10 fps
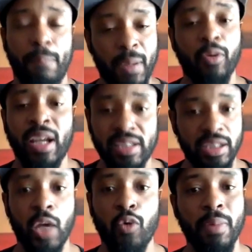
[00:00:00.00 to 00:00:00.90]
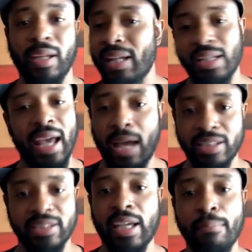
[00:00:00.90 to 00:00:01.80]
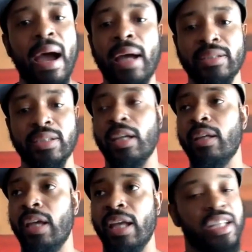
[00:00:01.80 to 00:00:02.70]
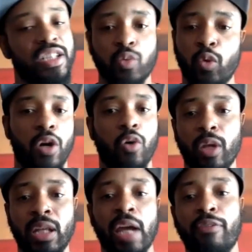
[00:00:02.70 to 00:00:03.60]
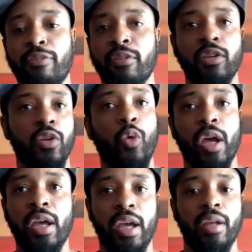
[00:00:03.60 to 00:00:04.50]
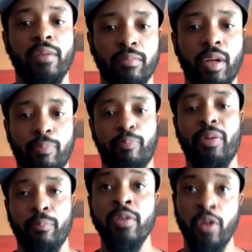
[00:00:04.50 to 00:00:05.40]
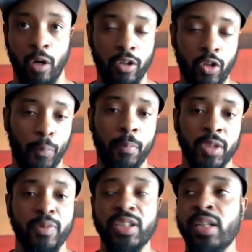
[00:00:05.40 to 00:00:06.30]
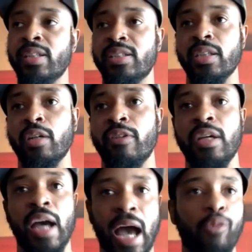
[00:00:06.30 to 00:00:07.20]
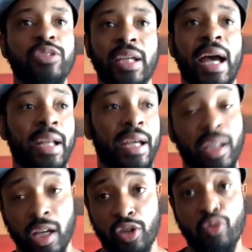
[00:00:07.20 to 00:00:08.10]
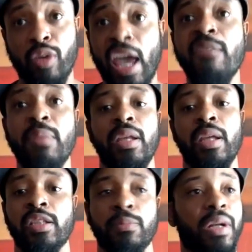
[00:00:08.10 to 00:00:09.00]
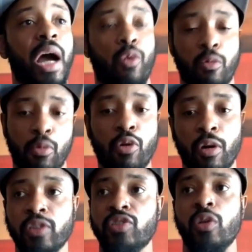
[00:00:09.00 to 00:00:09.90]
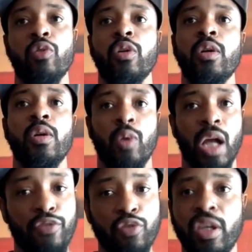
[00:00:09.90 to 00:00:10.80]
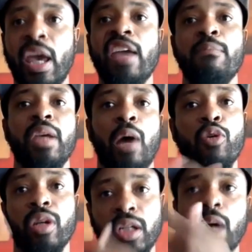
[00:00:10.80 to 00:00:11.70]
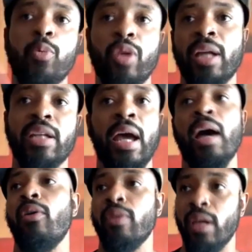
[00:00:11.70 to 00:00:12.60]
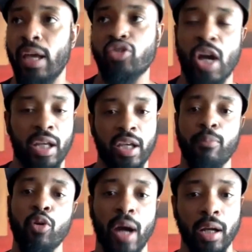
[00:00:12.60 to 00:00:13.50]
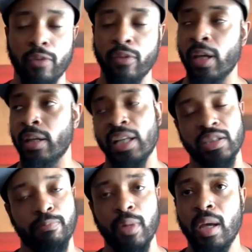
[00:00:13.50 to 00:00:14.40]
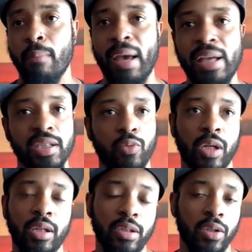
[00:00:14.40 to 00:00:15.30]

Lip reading: people that stayed with me that didn't have the same mindset, and they just went on with life the way it pretty much presented itself. I was a guy that, yeah, you gave me this, but I want more. So whatever you gave me, I want to double that down and try to get more out of it. And that's basically what,